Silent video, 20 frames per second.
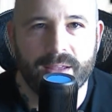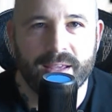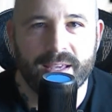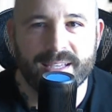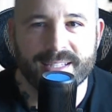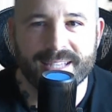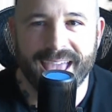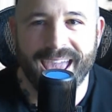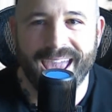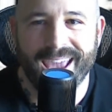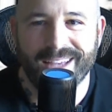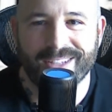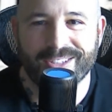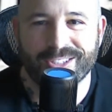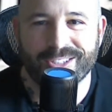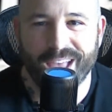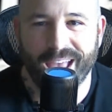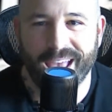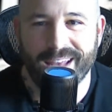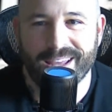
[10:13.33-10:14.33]
He's
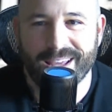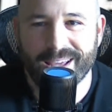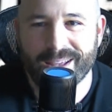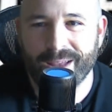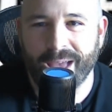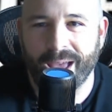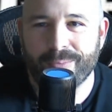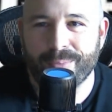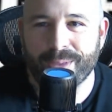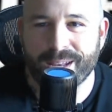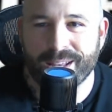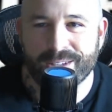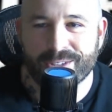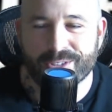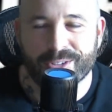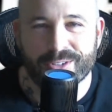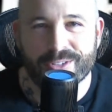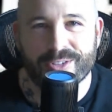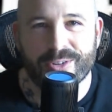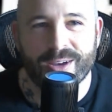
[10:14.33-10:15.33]
aged and been
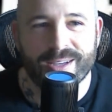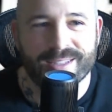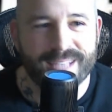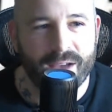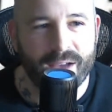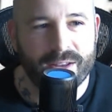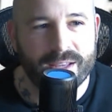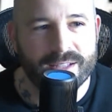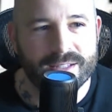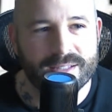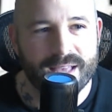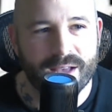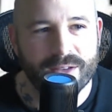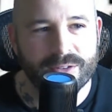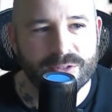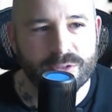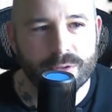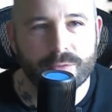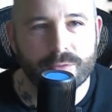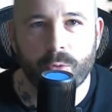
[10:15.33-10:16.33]
injured, so I doubt he's
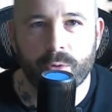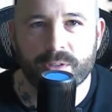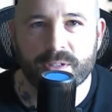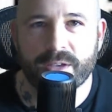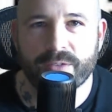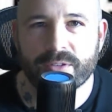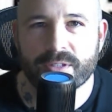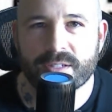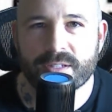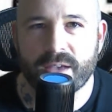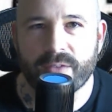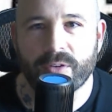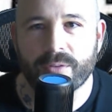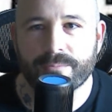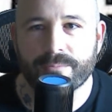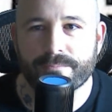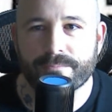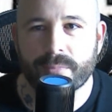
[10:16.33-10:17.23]
down to a 4.77.